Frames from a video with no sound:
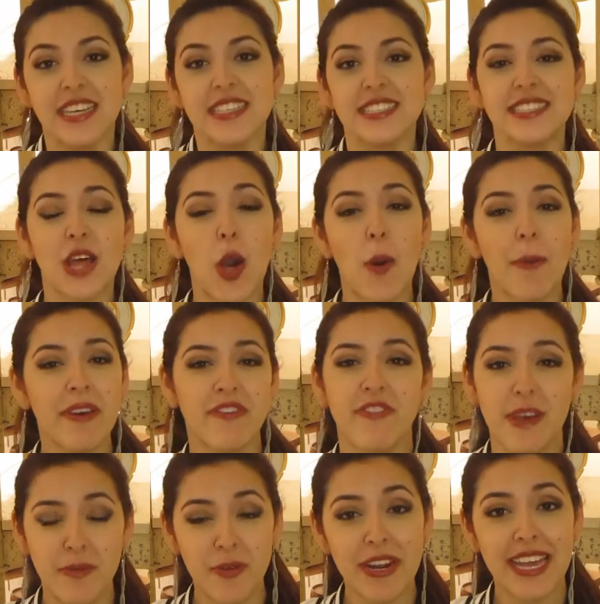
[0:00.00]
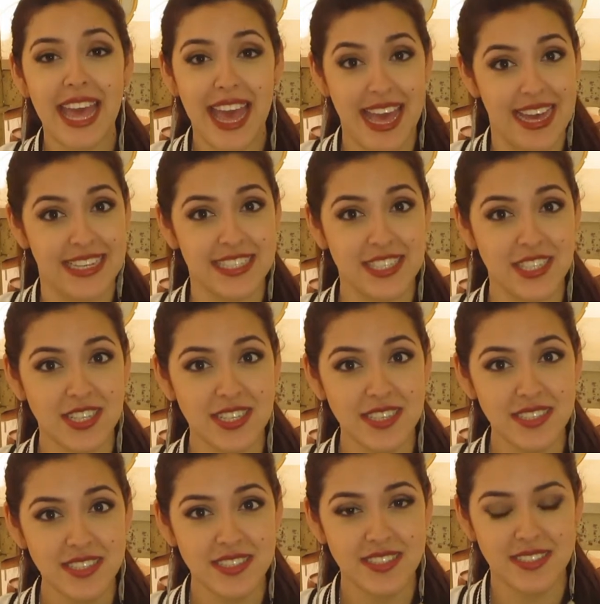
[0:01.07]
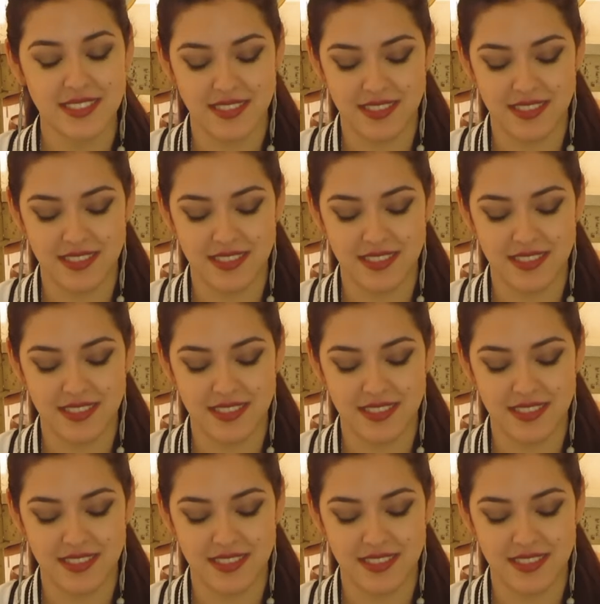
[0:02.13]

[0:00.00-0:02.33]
So my favorite candle.